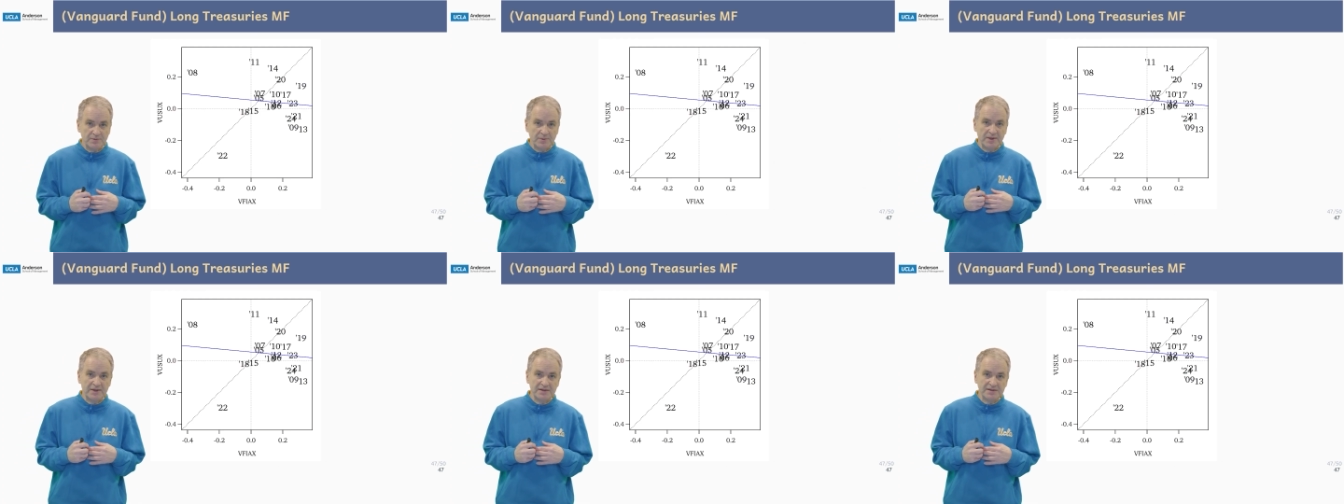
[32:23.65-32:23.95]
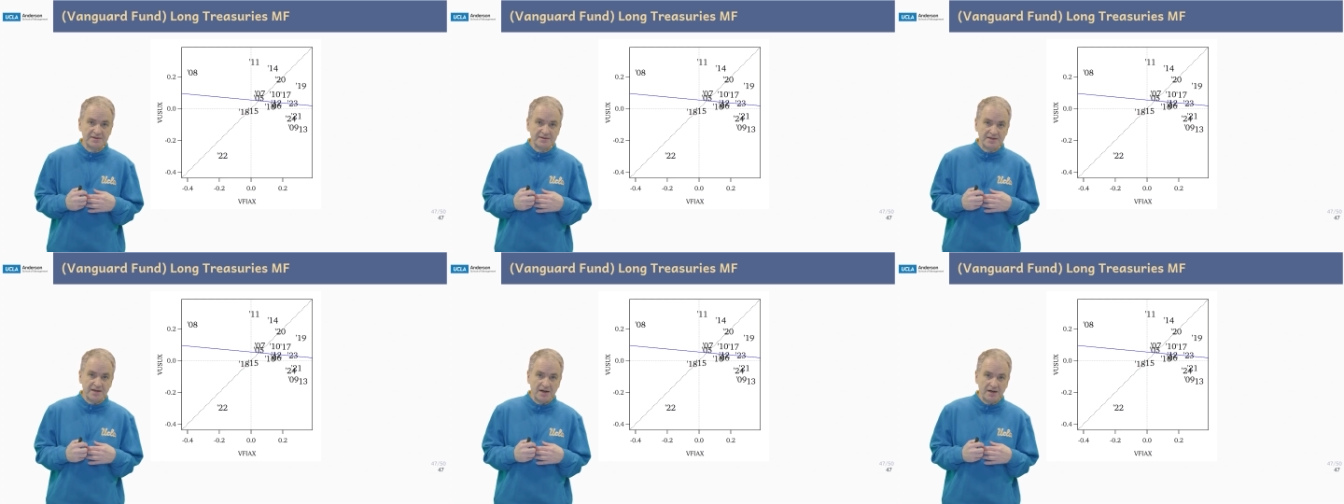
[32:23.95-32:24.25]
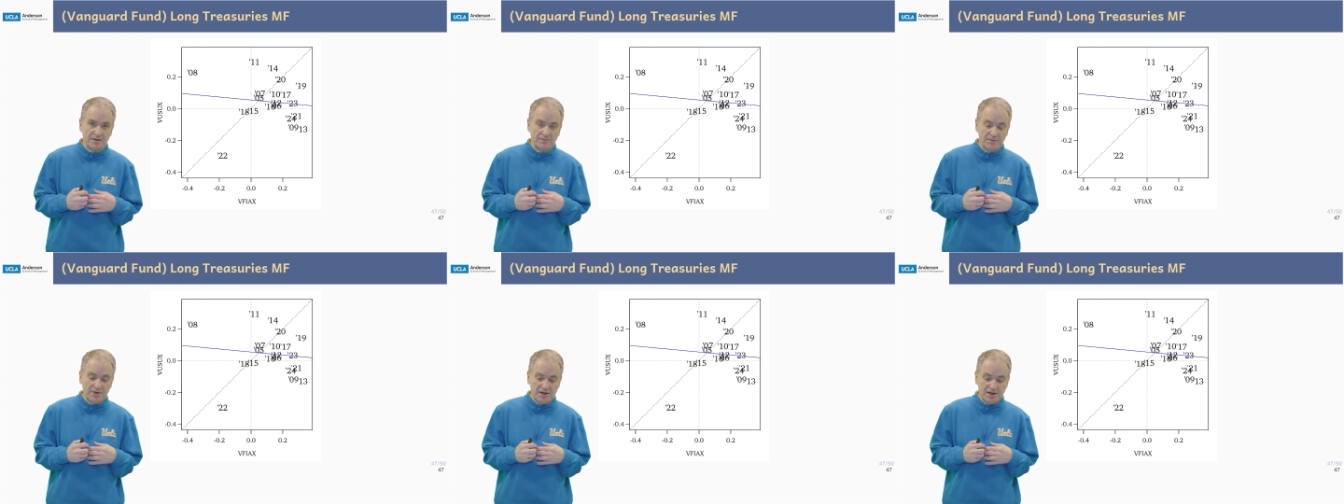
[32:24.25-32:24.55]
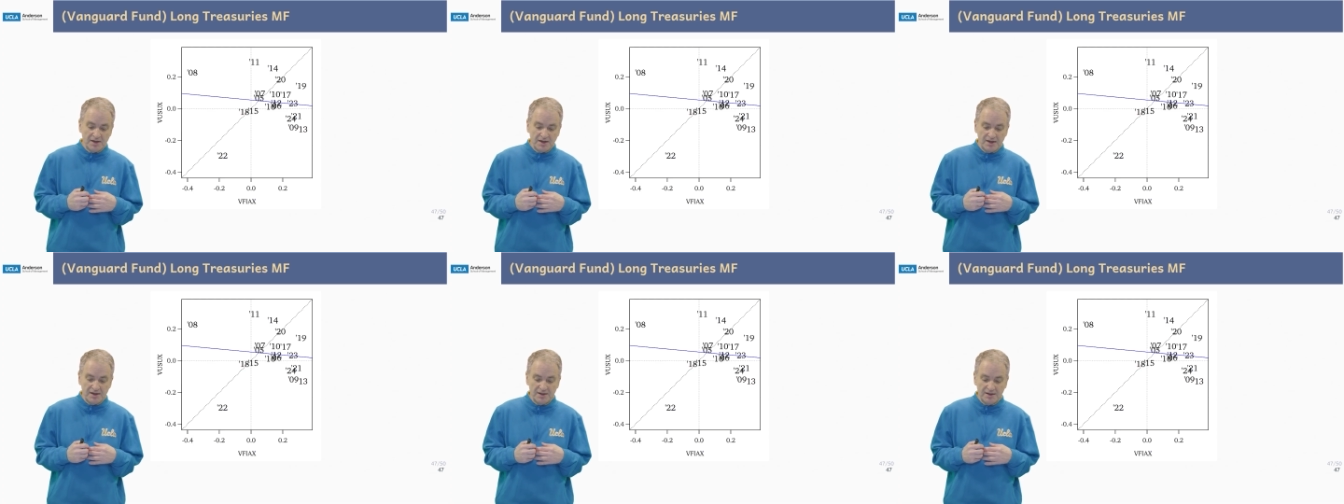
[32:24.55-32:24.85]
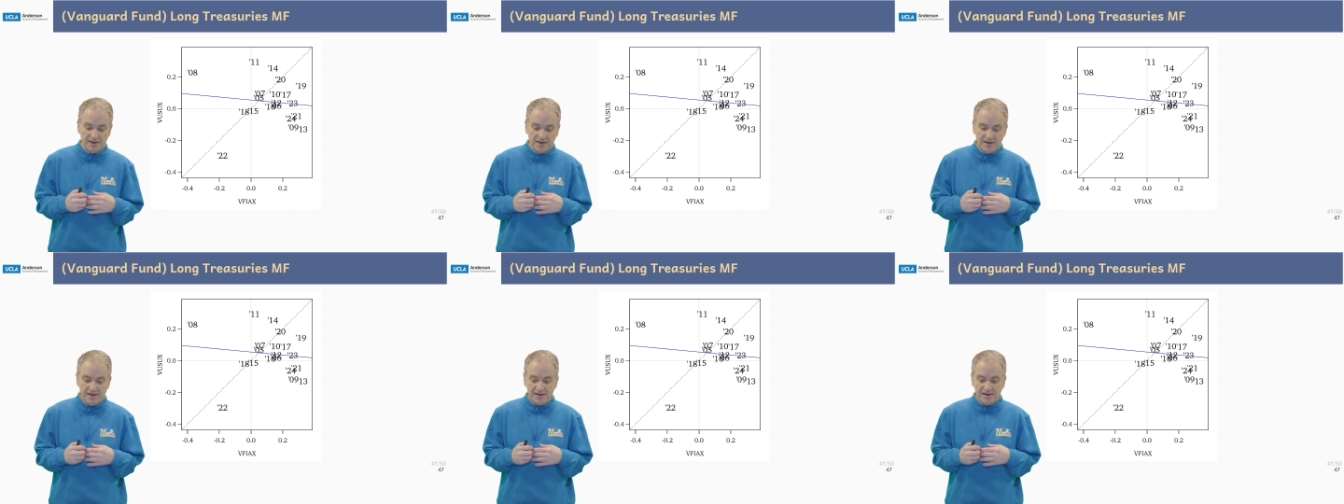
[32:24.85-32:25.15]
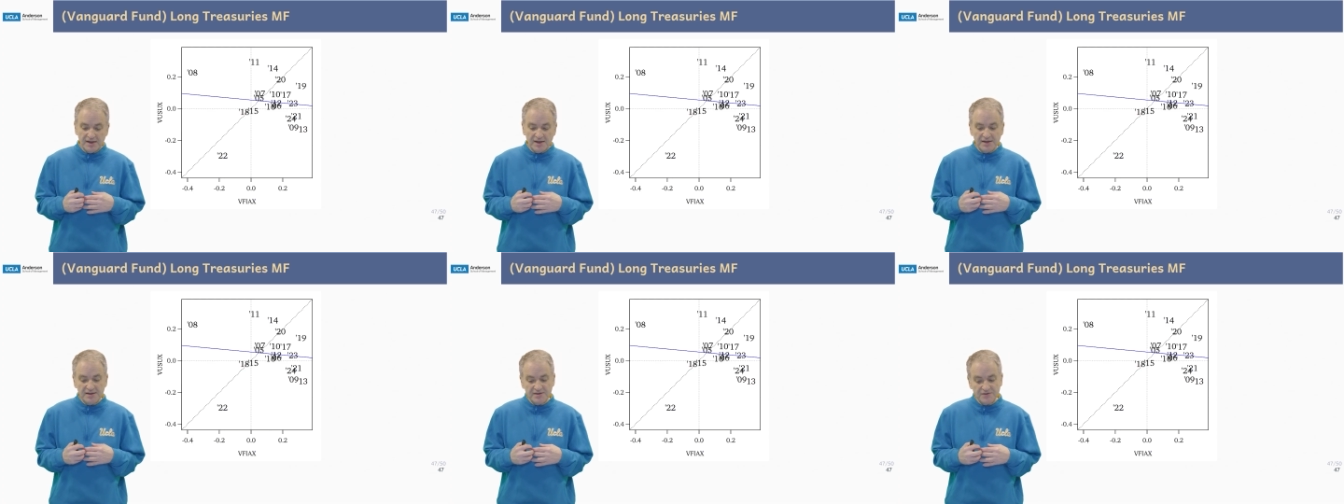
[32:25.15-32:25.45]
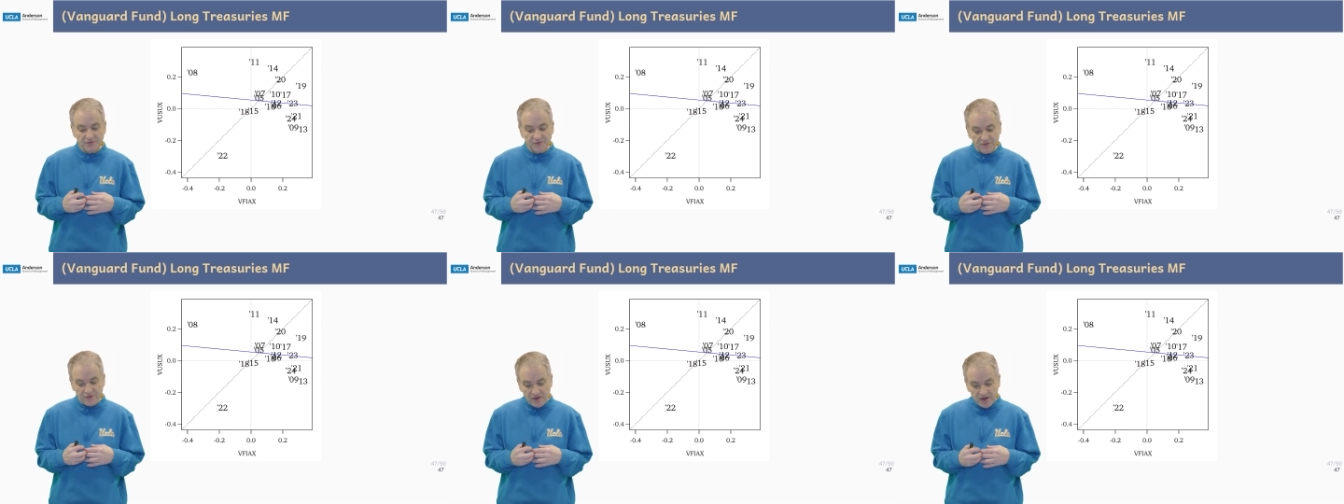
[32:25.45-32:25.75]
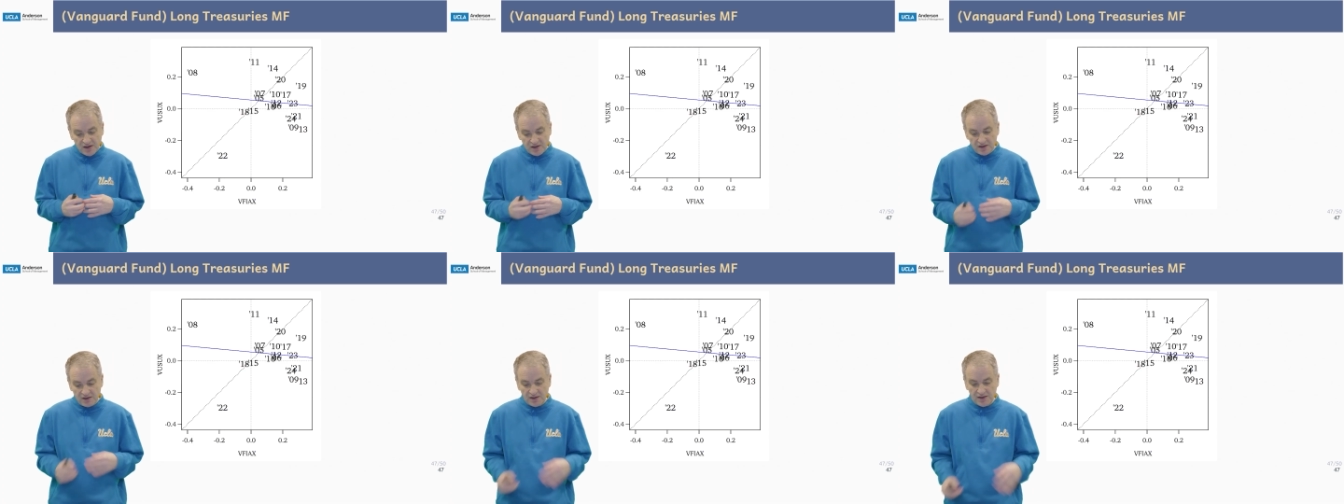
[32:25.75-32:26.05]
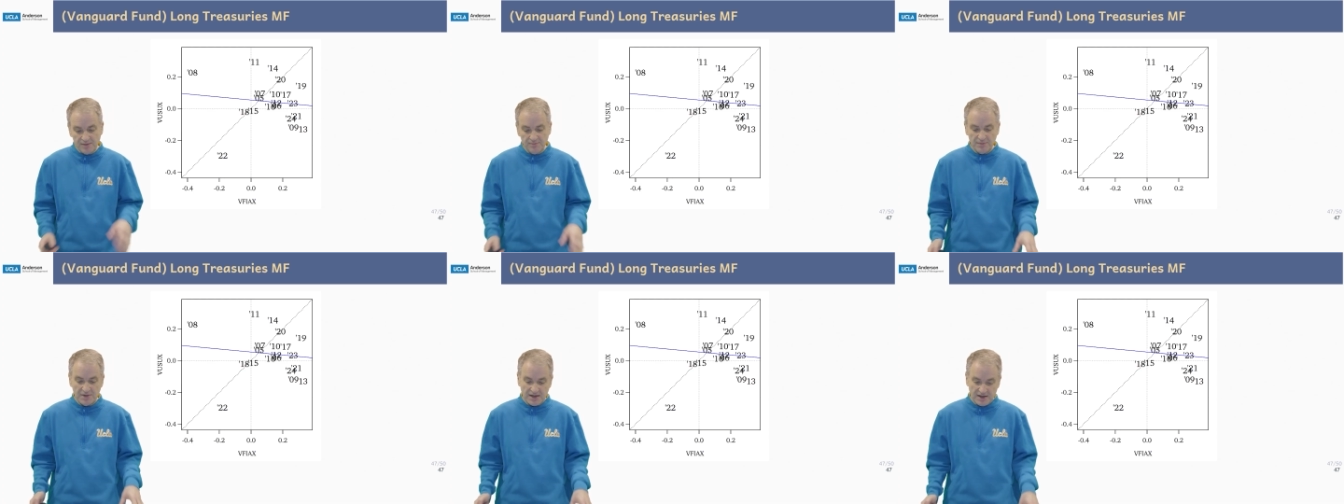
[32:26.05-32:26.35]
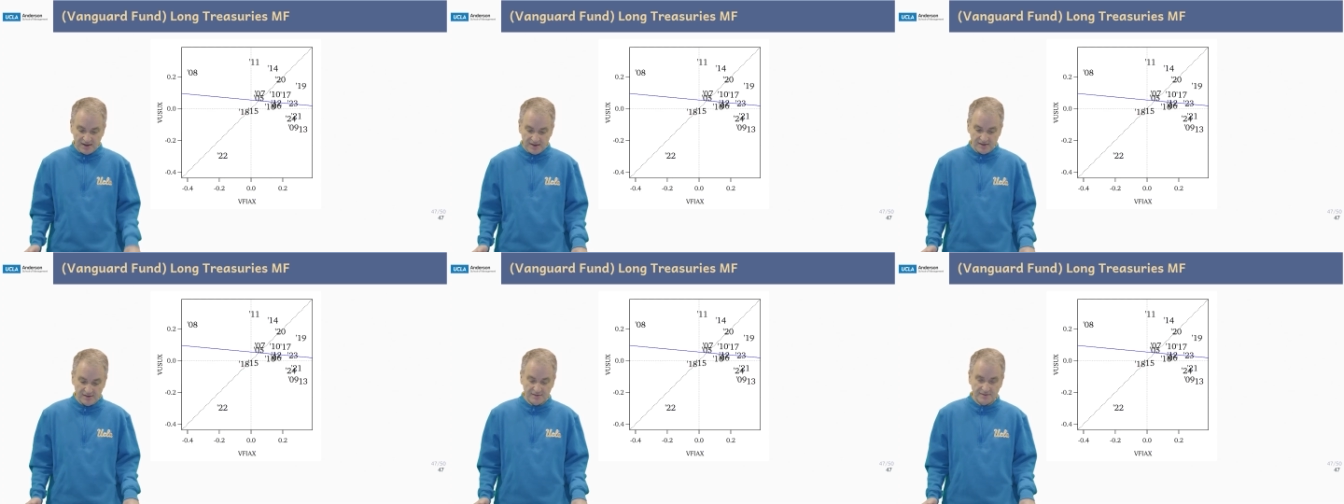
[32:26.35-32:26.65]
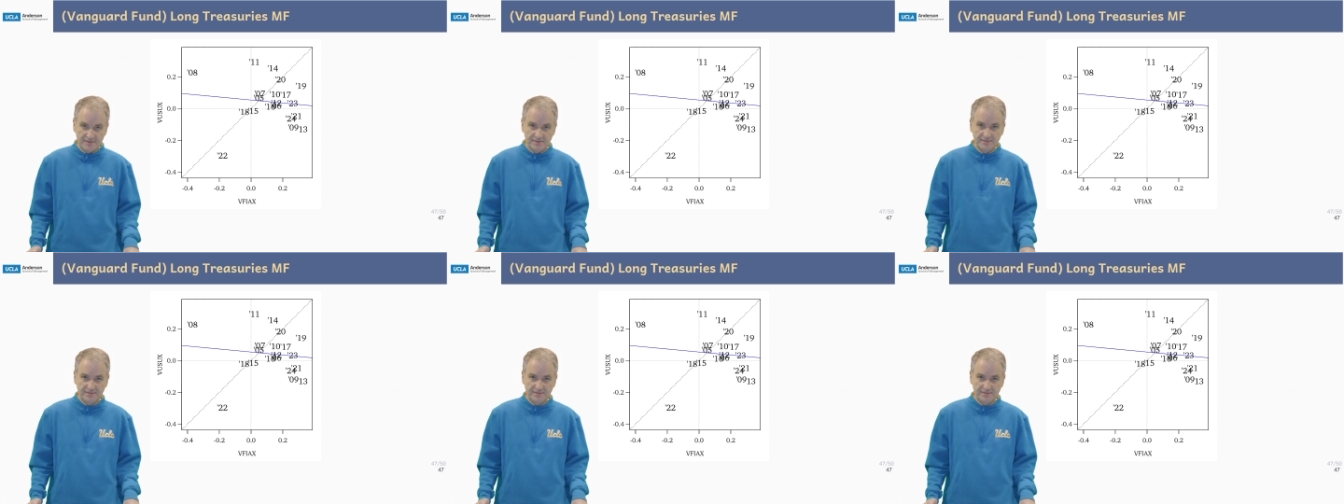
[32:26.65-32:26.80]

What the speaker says: with the stock market is fairly mild.